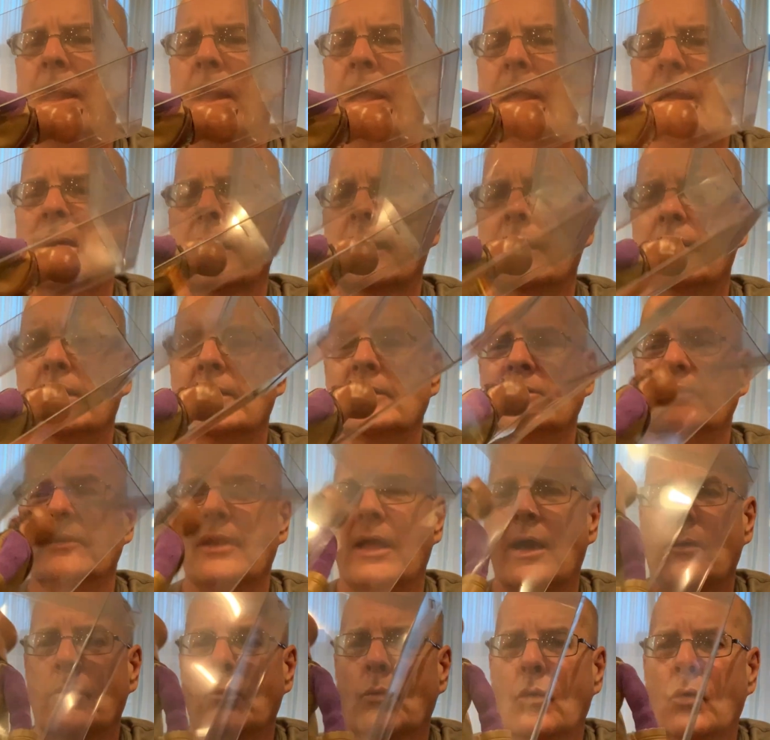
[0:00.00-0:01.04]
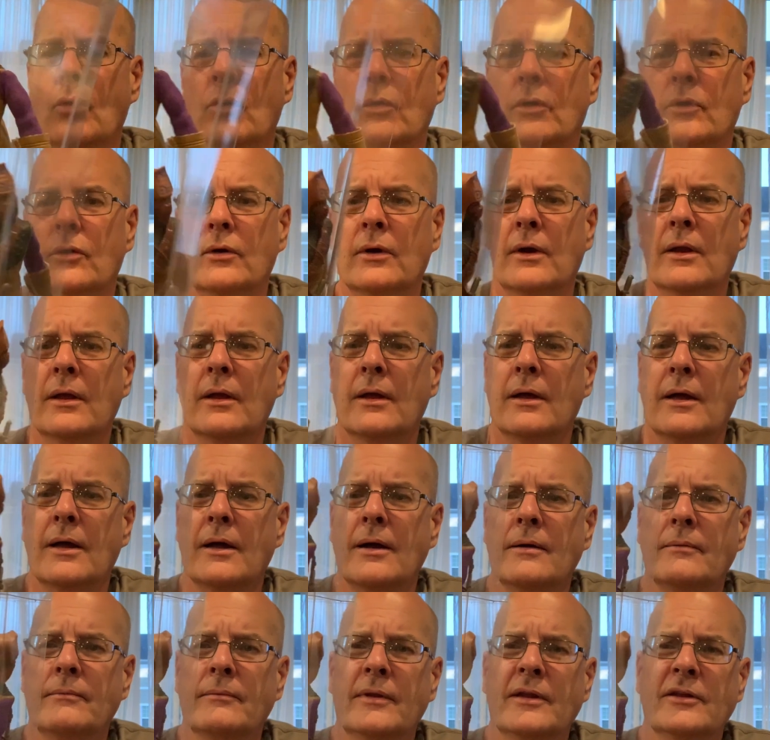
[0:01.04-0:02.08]
and it's not worn,
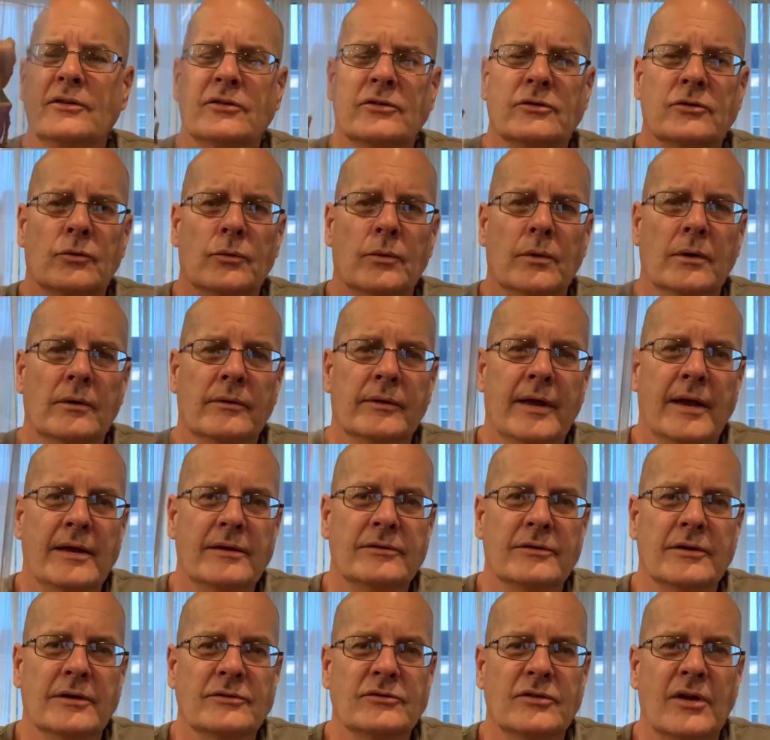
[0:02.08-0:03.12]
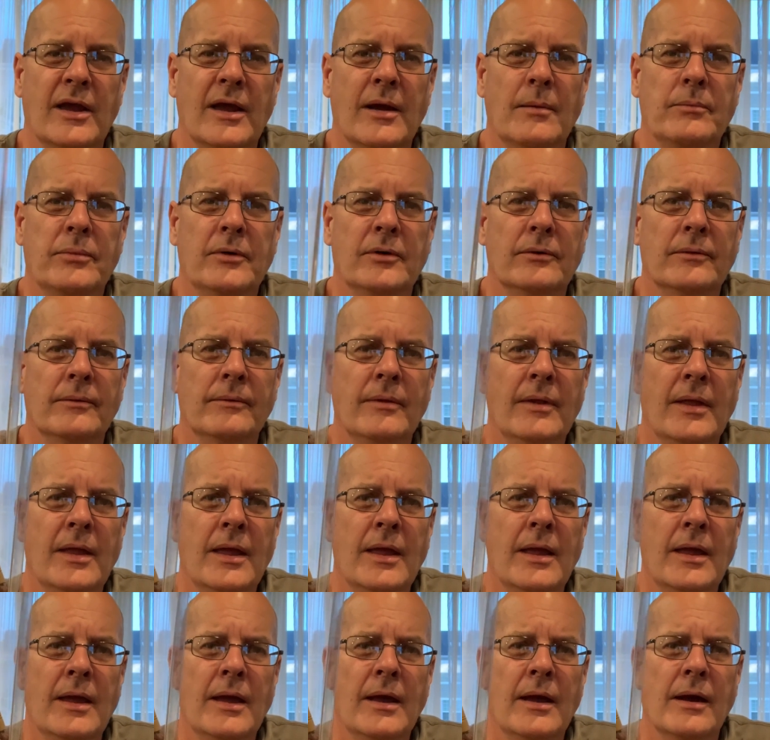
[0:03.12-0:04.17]
this is a real nice example,
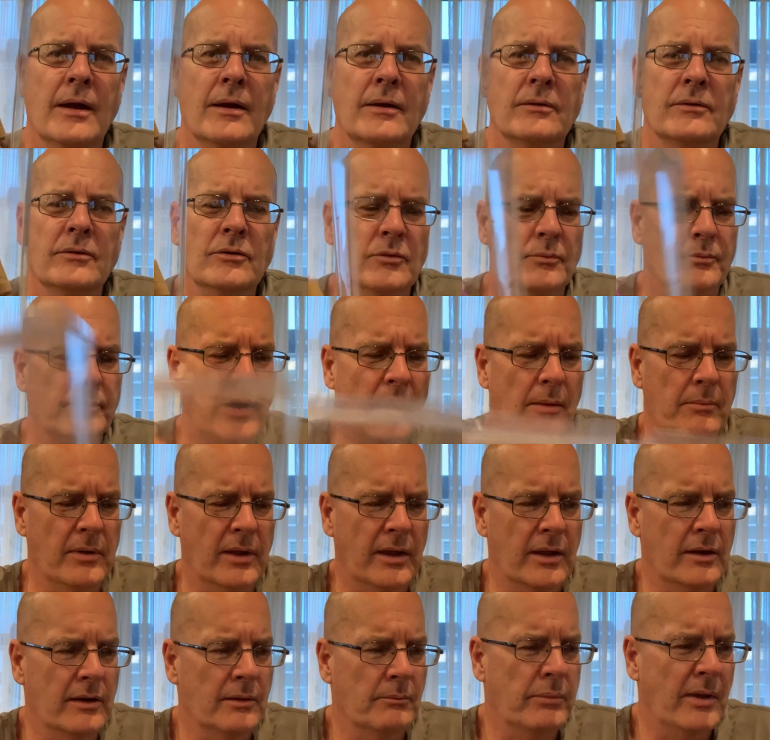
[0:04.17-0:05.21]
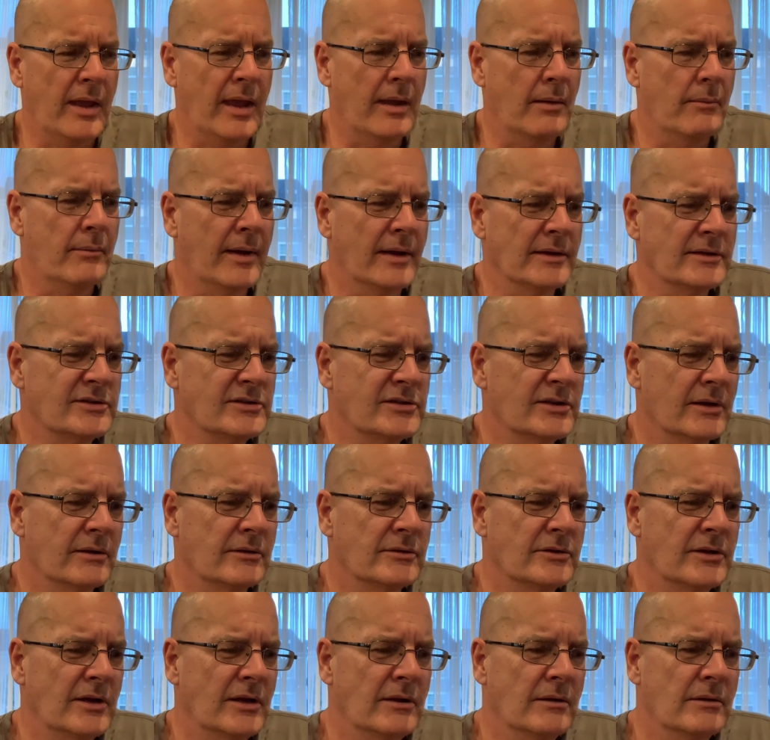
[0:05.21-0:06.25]
you're probably going to pay about
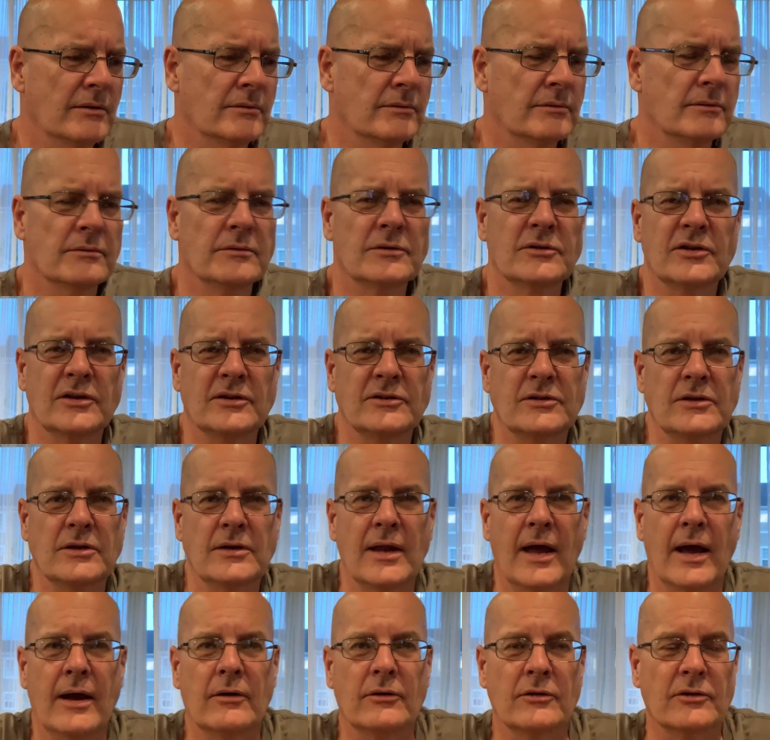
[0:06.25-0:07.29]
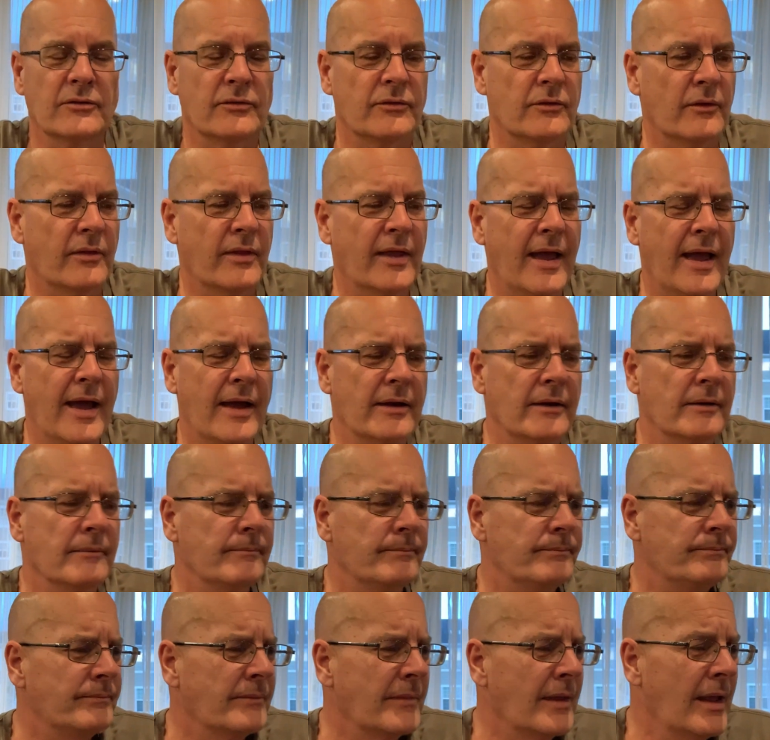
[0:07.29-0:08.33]
$60 for that.
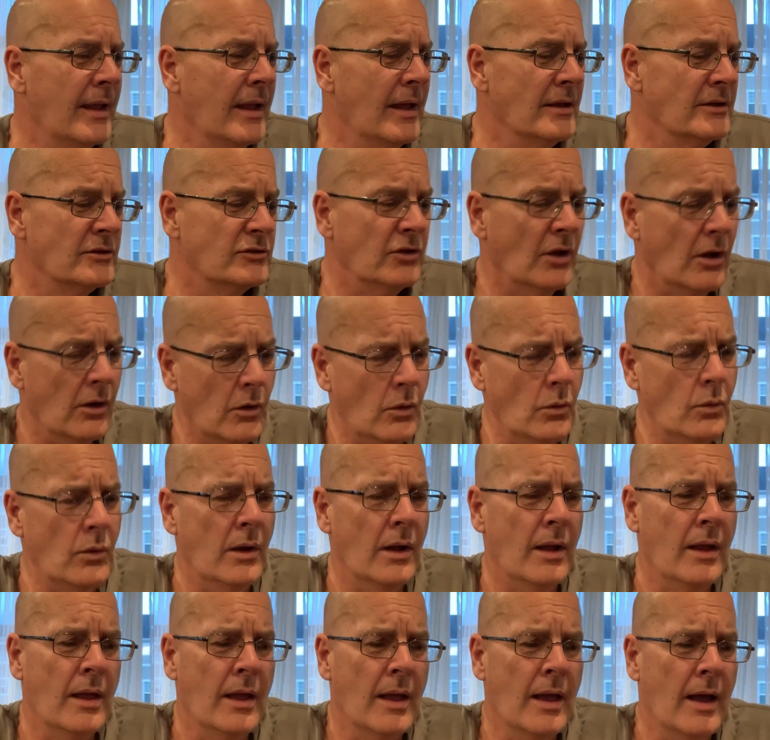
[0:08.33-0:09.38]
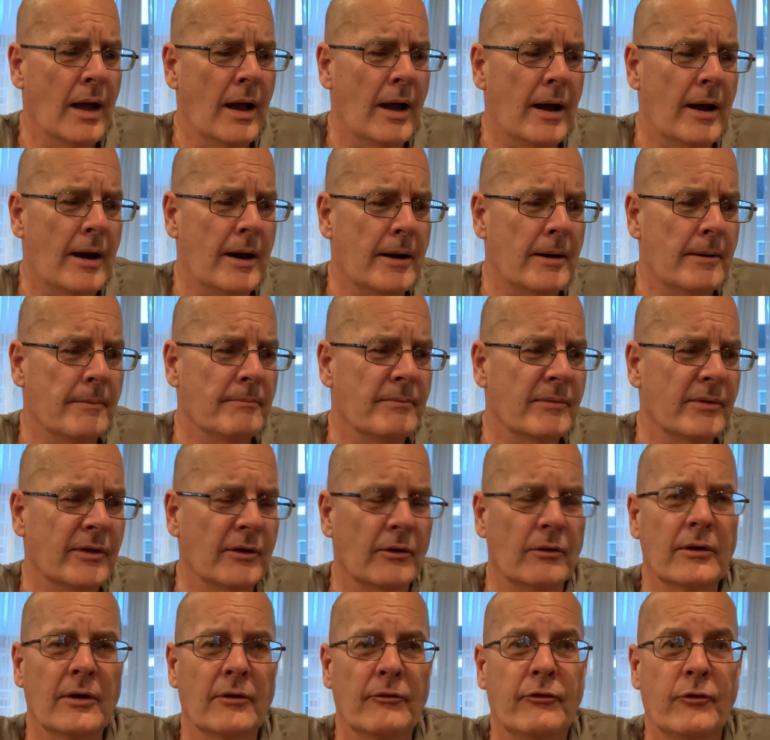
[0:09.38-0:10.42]
So
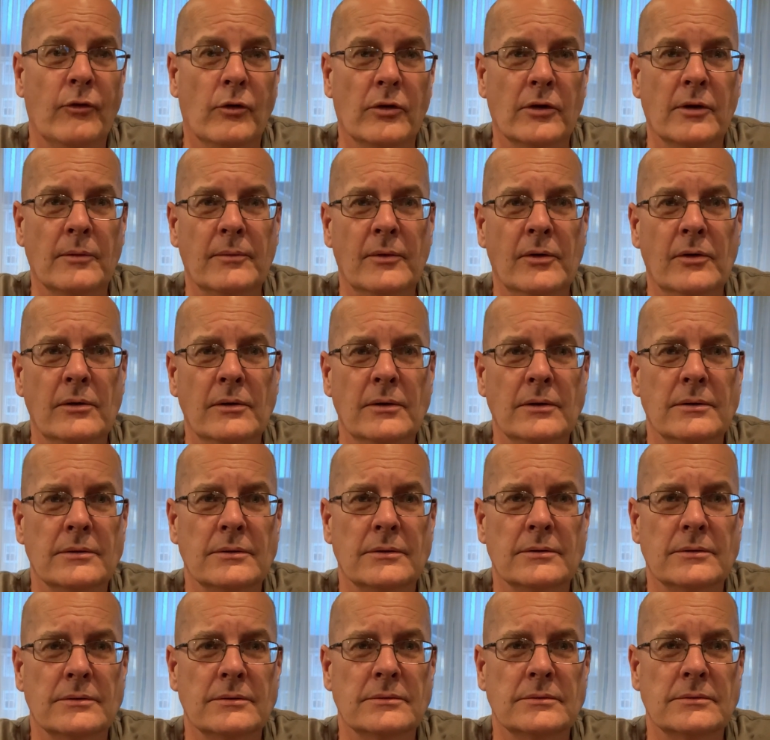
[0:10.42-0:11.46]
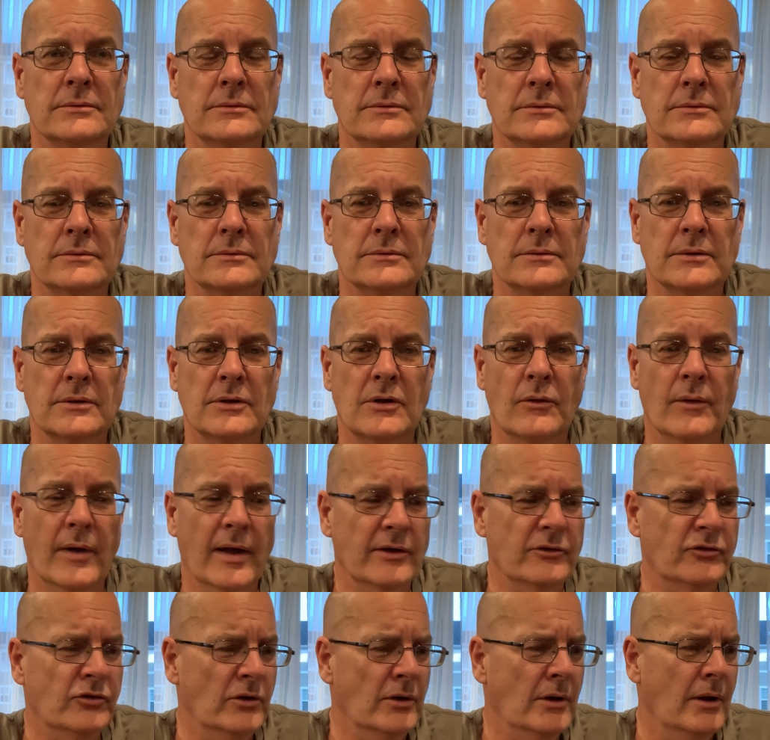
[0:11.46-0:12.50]
they're an affordable
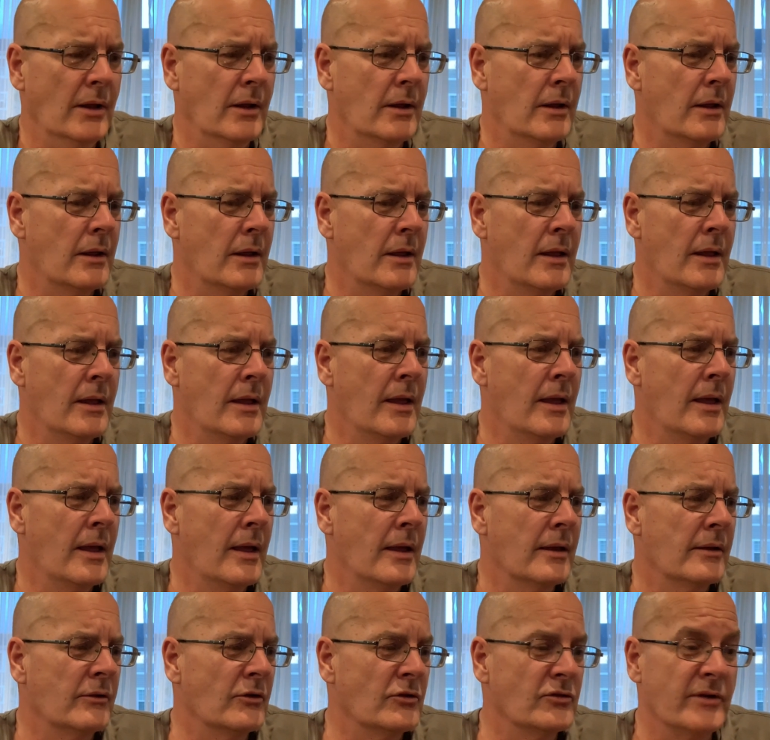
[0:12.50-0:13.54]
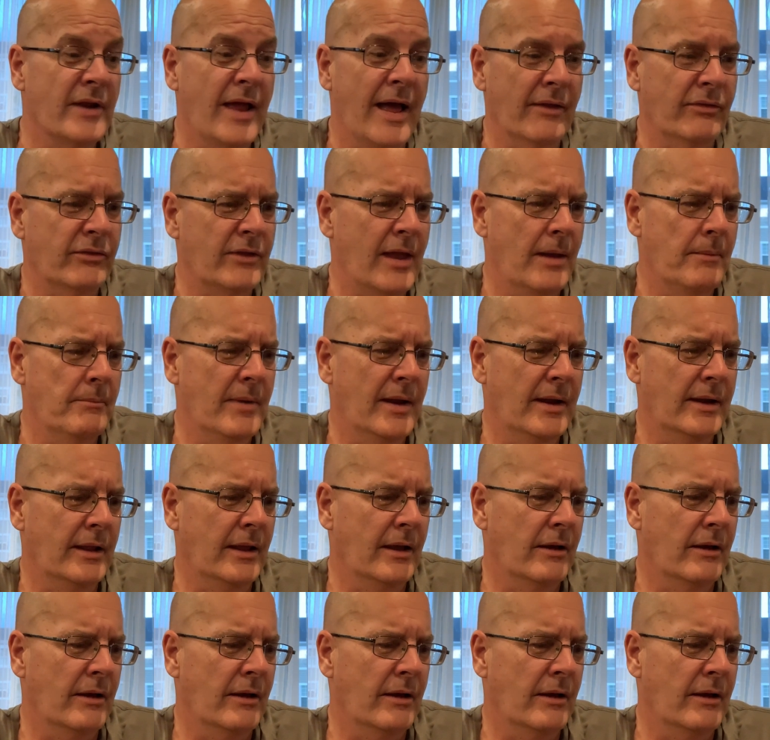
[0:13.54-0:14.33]
collection. There's not that many